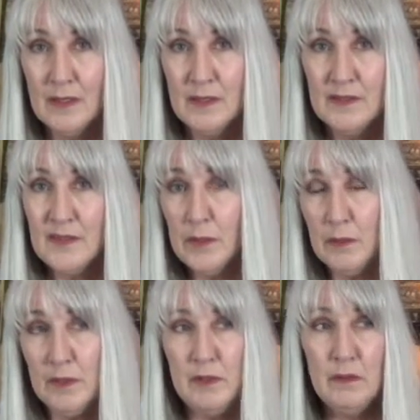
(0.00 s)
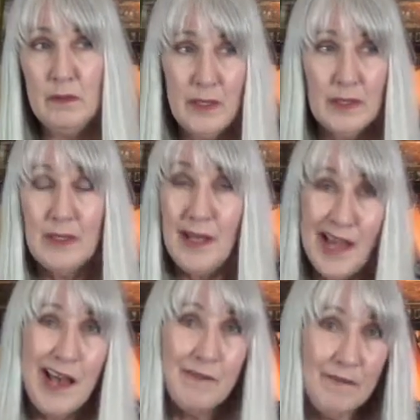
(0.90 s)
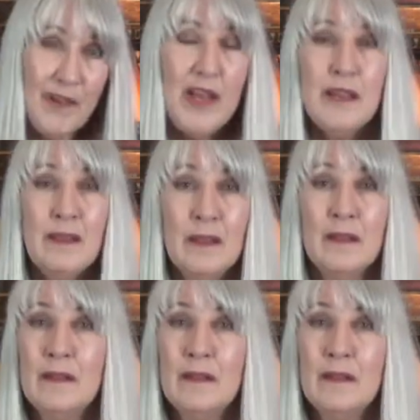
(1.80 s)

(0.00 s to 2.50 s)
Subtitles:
So you can have faith